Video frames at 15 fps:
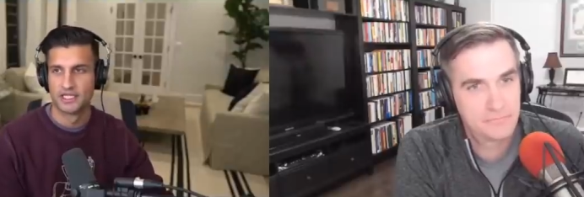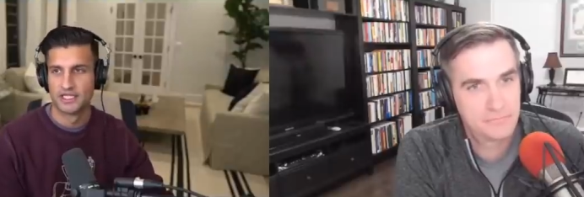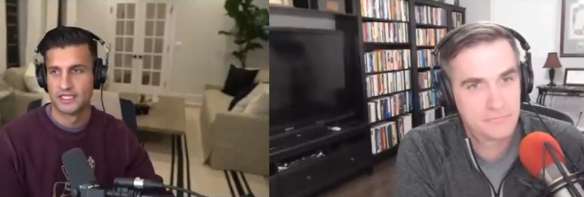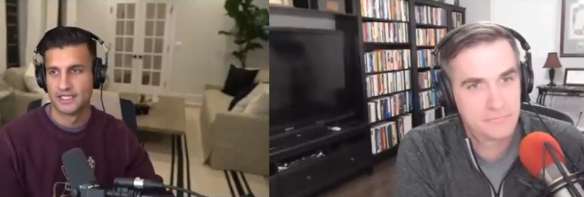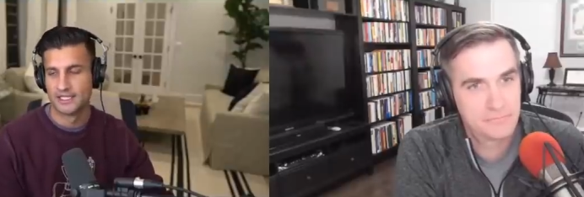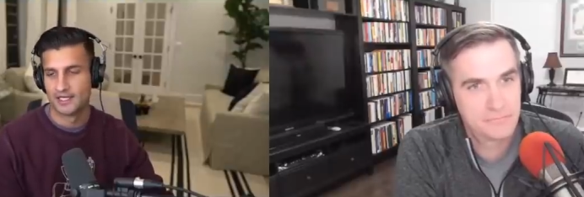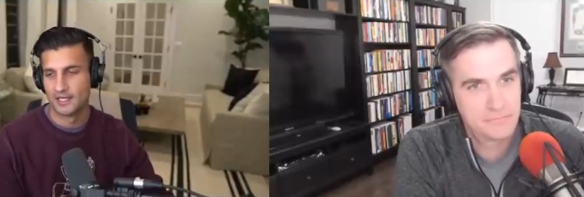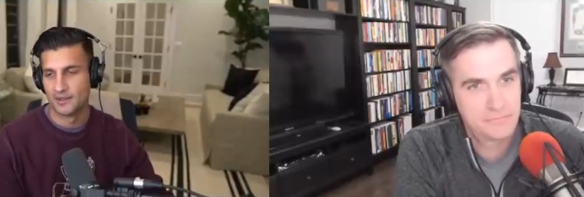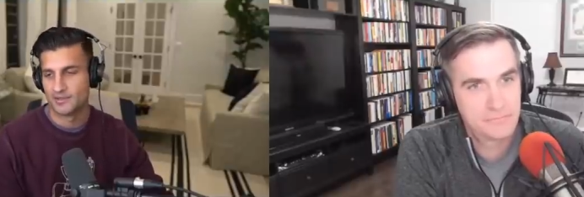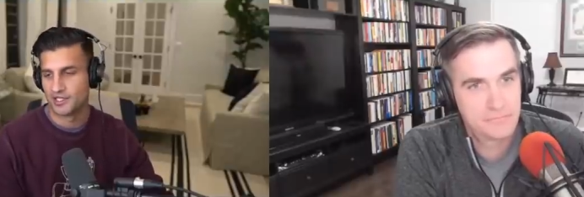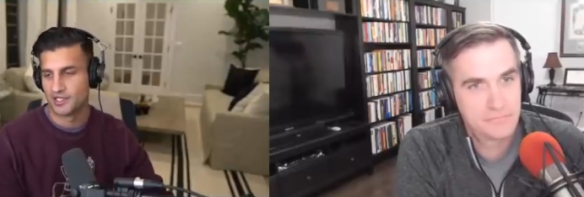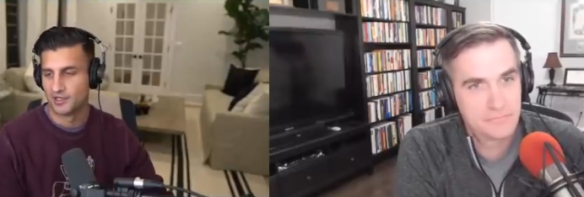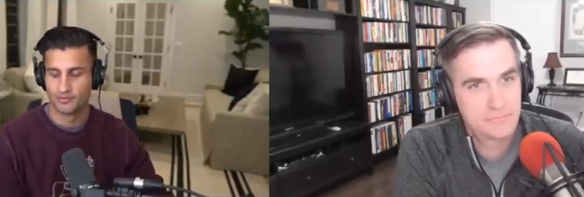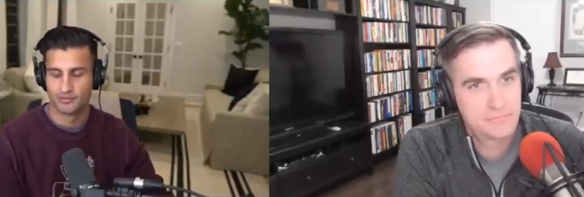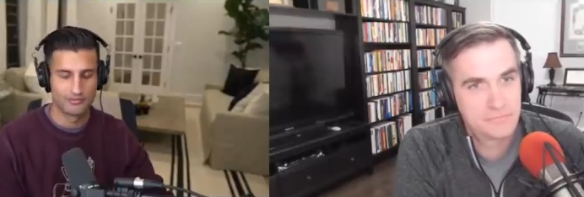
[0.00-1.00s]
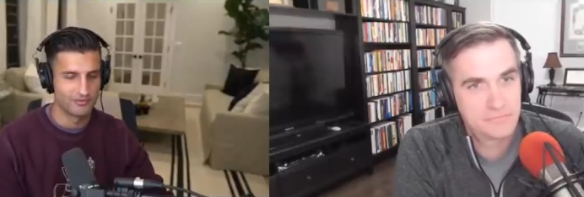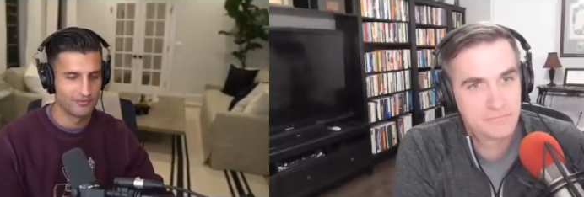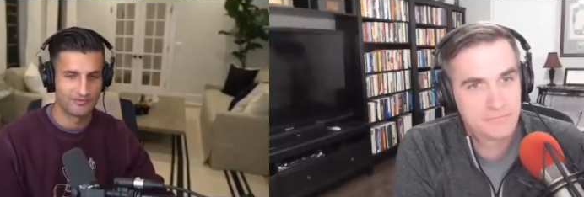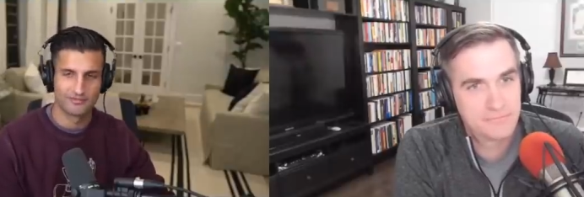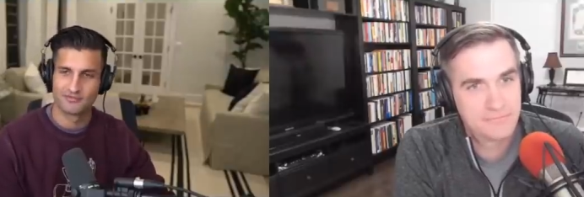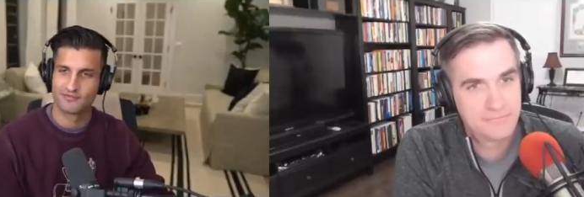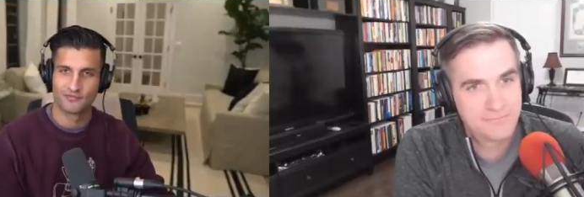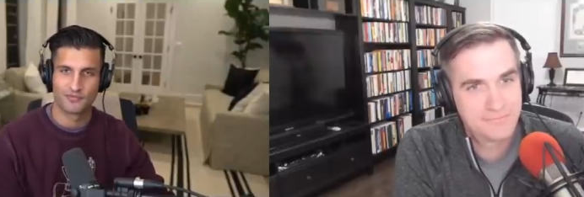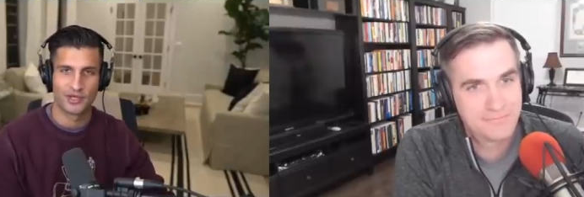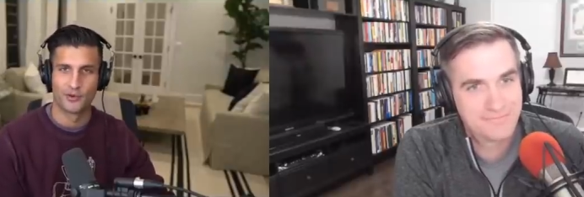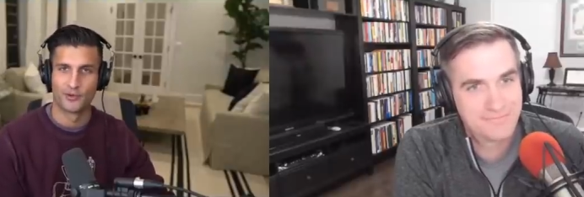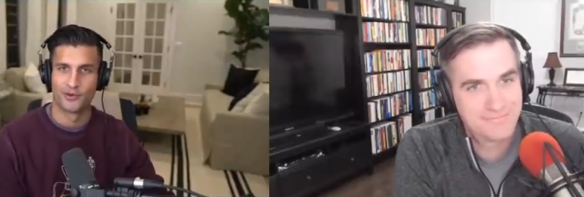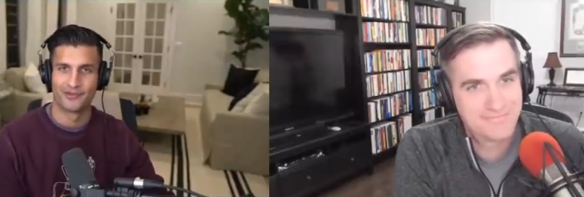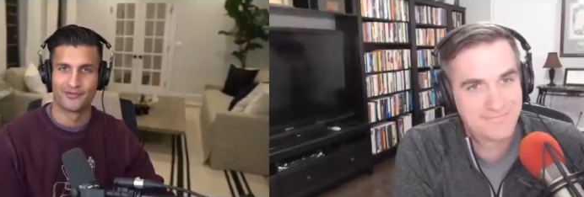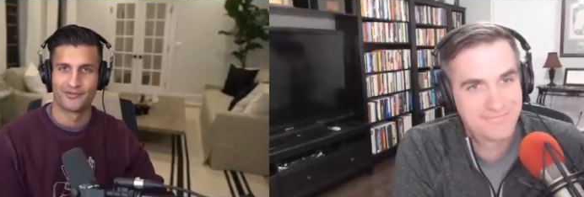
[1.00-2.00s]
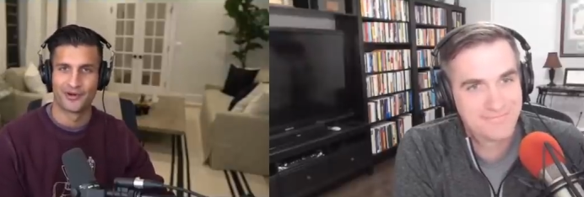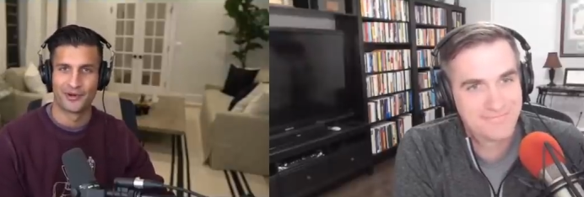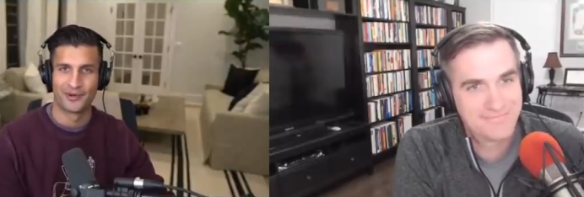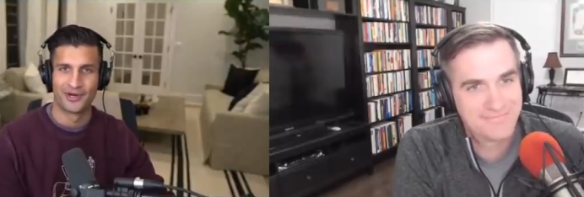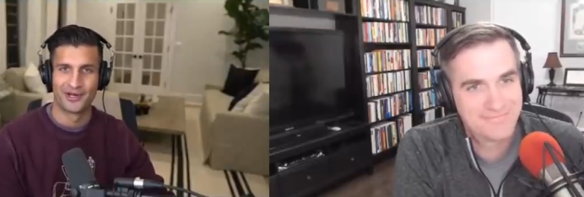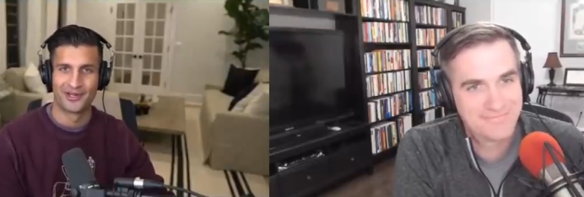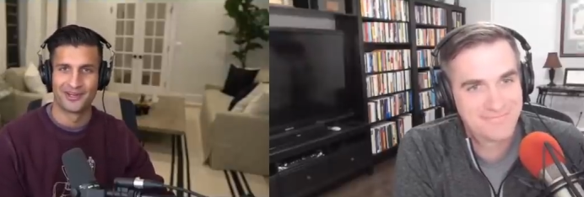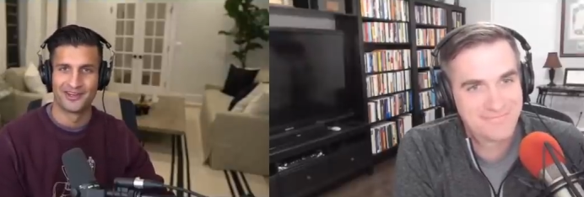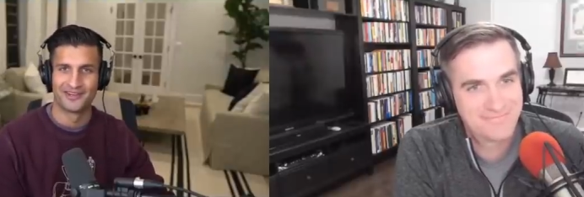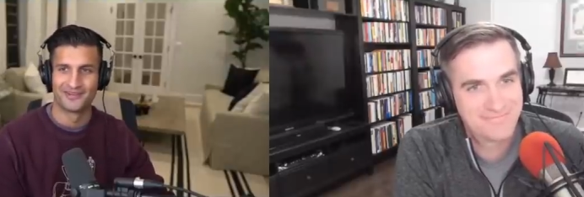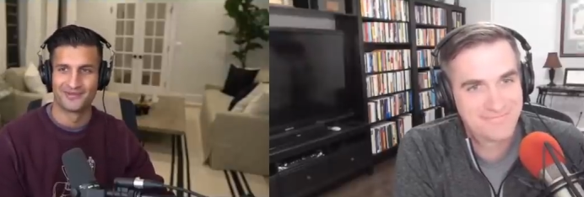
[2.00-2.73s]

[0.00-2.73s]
Speaker 1: Um, so, been a really fun run.